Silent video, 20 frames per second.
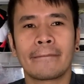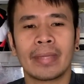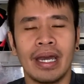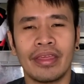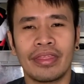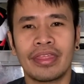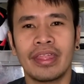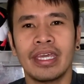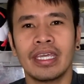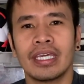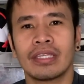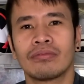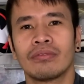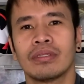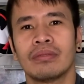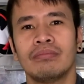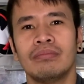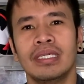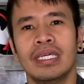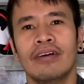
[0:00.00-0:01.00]
I think it
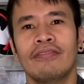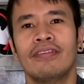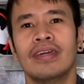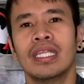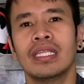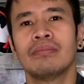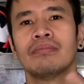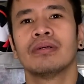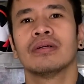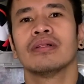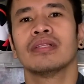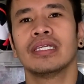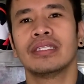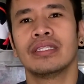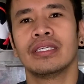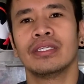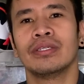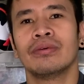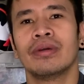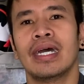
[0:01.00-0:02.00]
would be available in
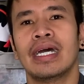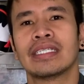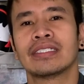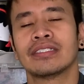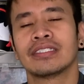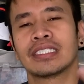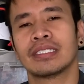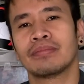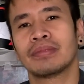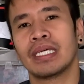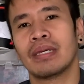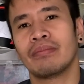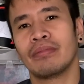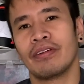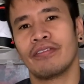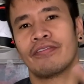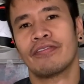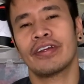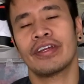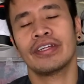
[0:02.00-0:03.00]
the US on September
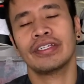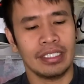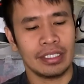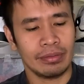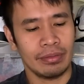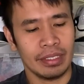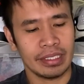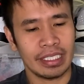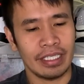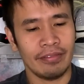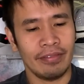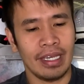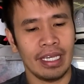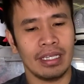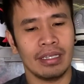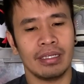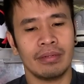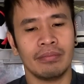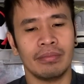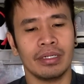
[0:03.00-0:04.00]
1st. This was
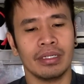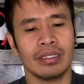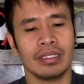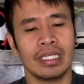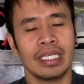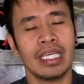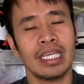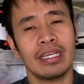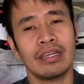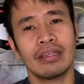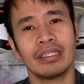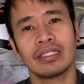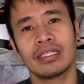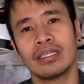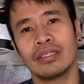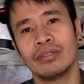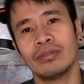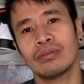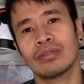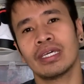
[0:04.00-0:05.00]
available here in the
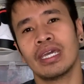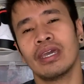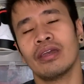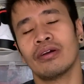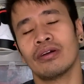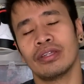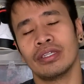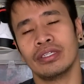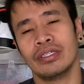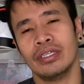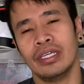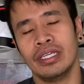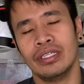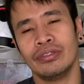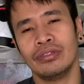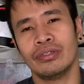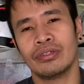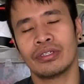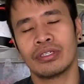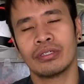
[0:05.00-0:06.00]
UK or in
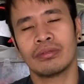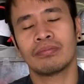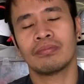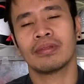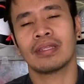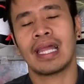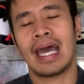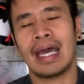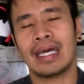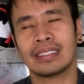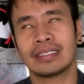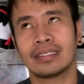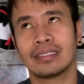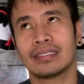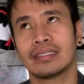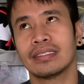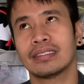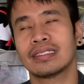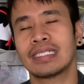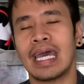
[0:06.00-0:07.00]
Europe
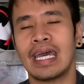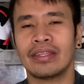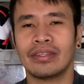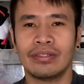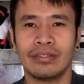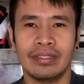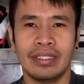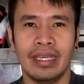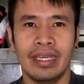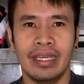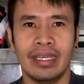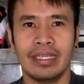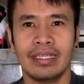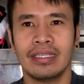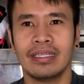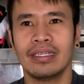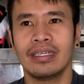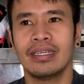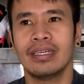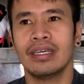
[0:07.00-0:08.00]
last
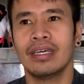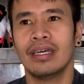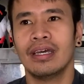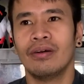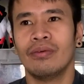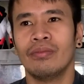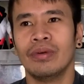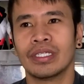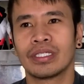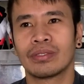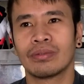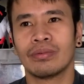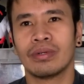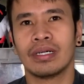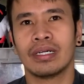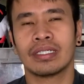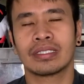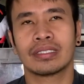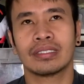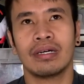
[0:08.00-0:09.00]
Saturday, which
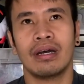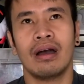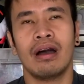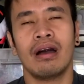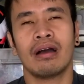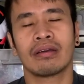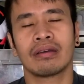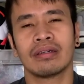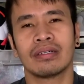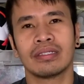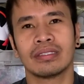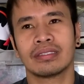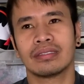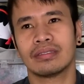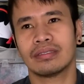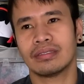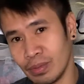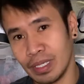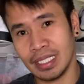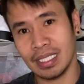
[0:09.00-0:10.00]
was
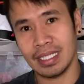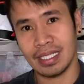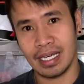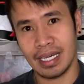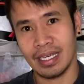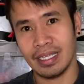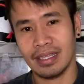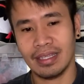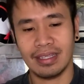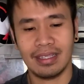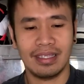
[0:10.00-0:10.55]
August 29.